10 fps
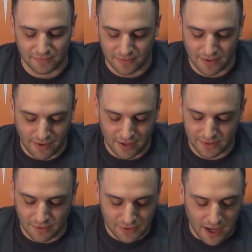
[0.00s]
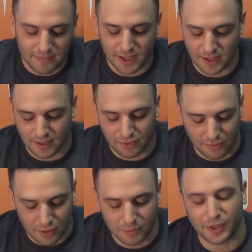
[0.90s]
They've had a tough time getting it
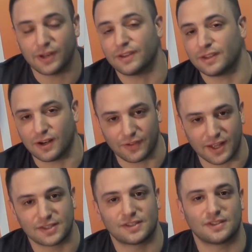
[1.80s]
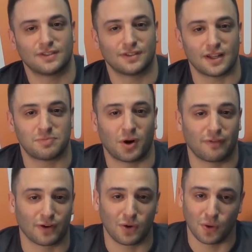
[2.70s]
through, but you know that's par
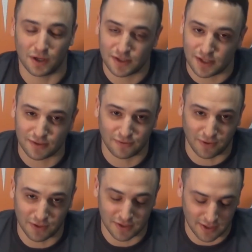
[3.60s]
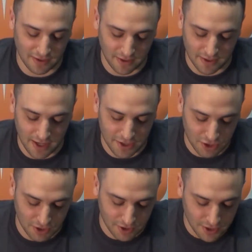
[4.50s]
for course as far as the
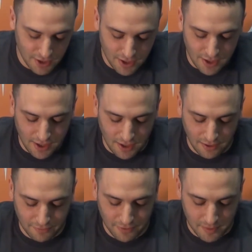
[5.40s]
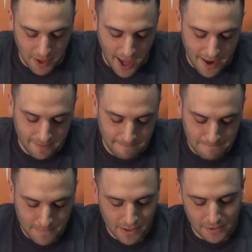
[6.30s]
nature of the patent.
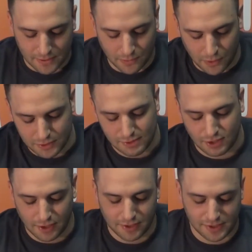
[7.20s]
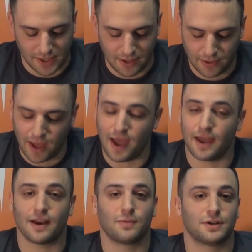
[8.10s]
So the waters are starting to settle,
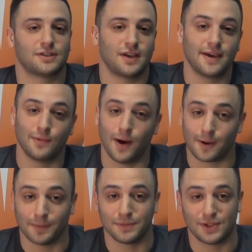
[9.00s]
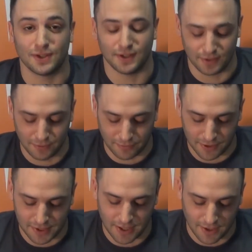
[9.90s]
and I want to say welcome to the new
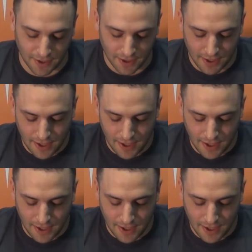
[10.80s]
frontier.